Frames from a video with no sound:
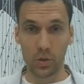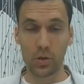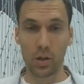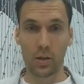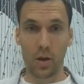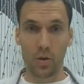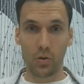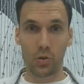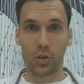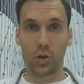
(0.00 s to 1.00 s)
You got that
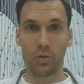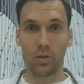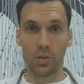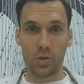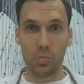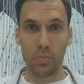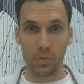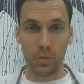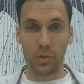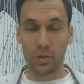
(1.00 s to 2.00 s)
on your shoulders.
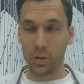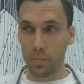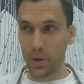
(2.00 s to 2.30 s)
The